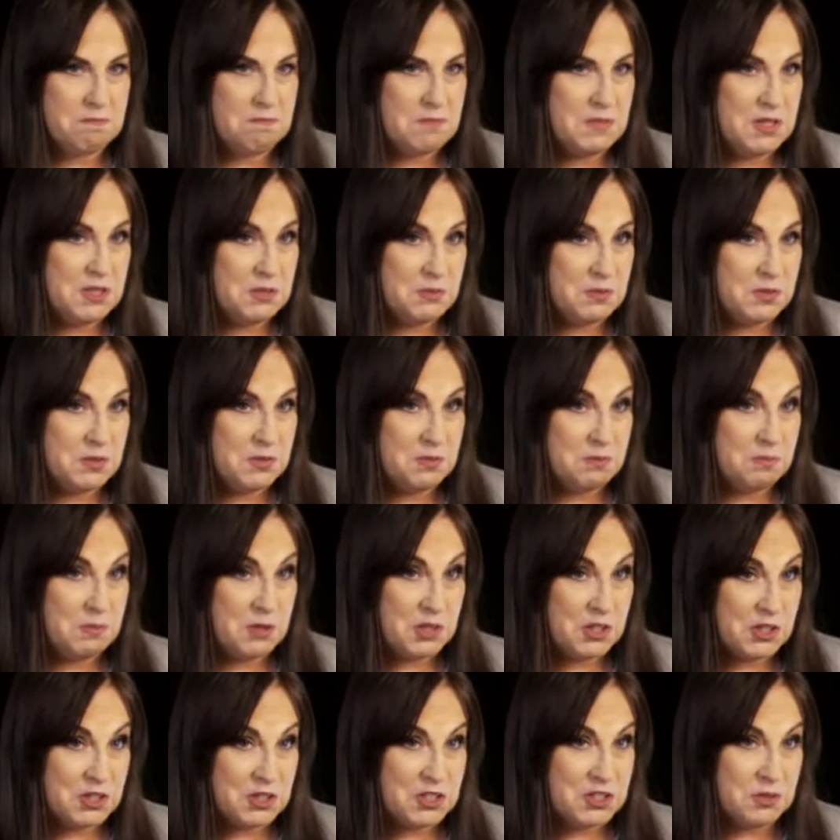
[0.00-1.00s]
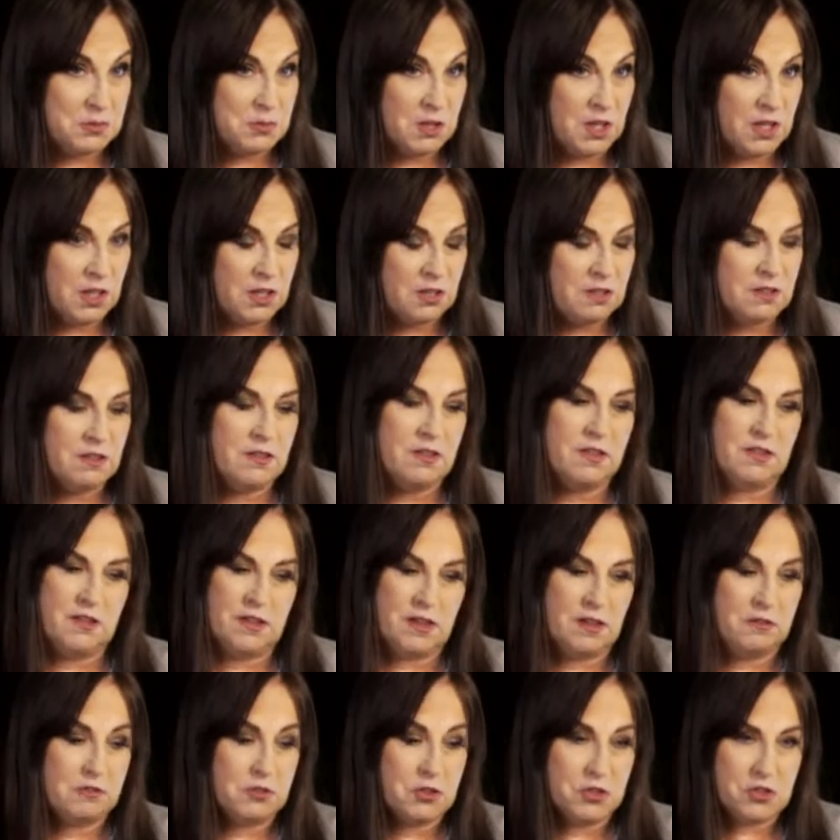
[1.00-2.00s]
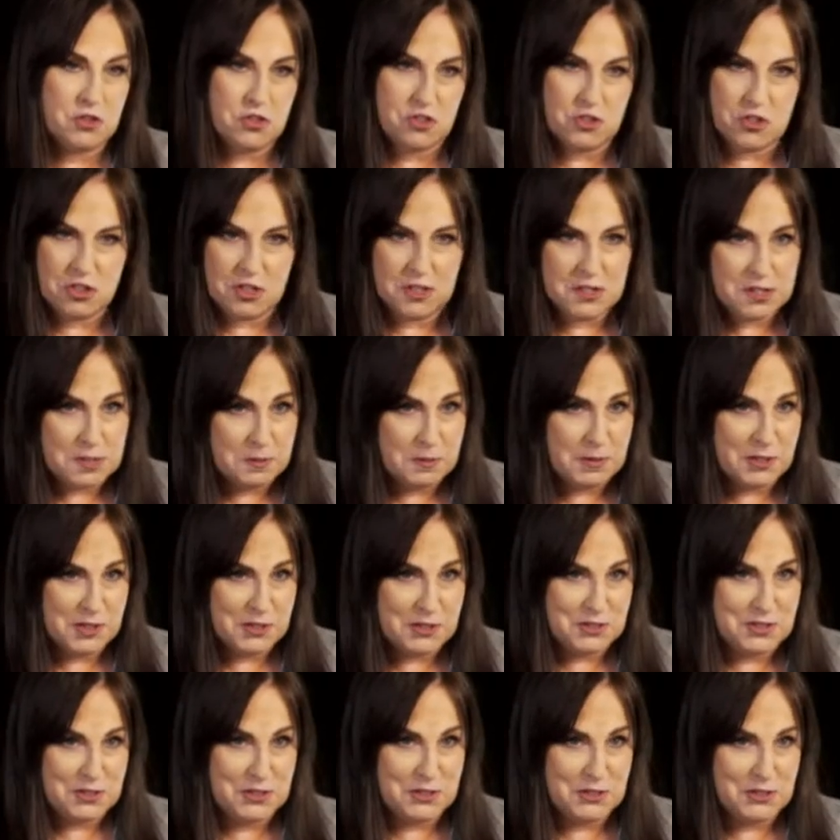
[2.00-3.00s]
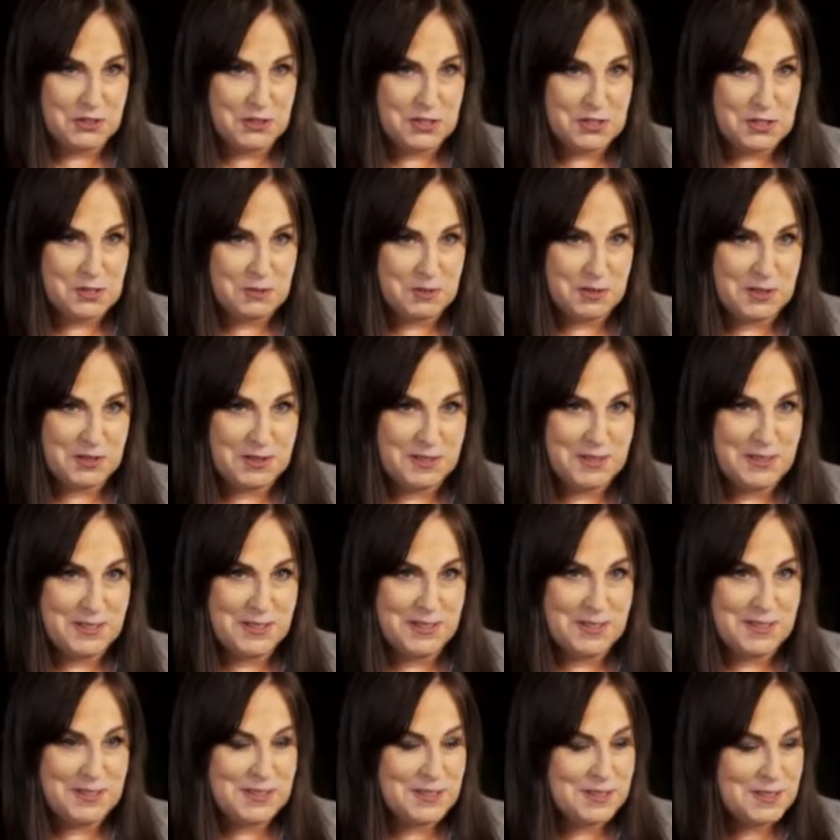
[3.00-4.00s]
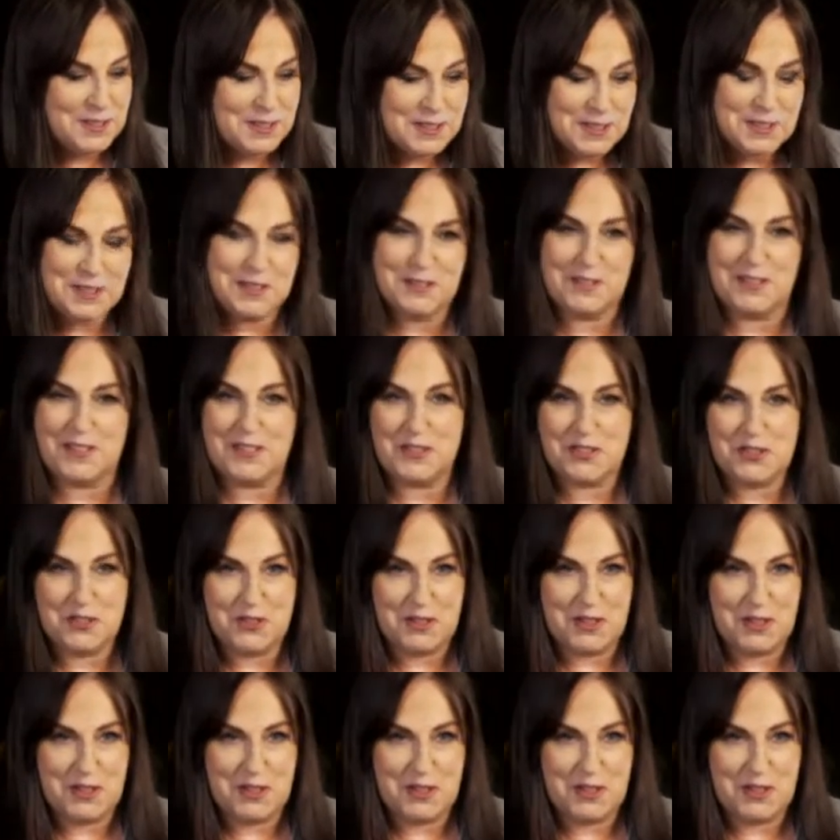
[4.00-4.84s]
made with Burgundy wine. I've gone straight to Burgundy on this one. Didn't need to think too